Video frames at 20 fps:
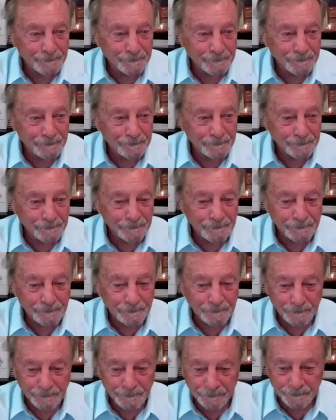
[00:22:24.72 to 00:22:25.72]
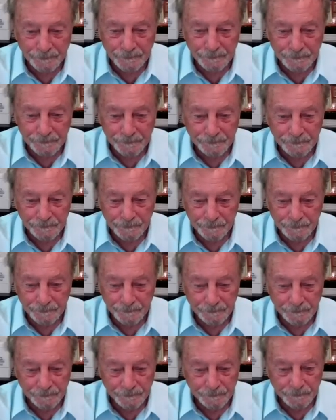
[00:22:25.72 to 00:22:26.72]

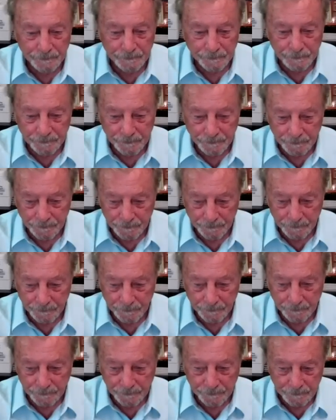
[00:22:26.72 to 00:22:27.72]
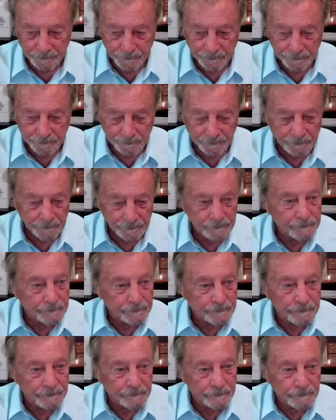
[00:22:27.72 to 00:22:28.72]

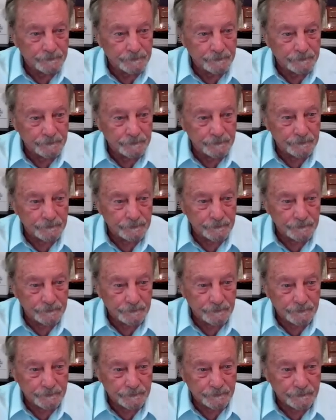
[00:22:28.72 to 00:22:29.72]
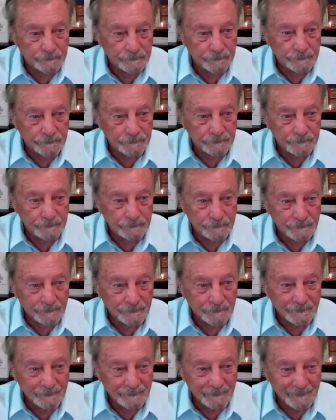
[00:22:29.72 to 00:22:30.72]

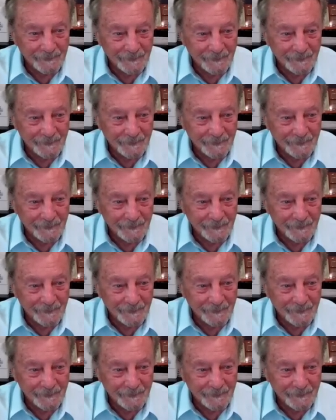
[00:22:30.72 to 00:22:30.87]
(not speaking)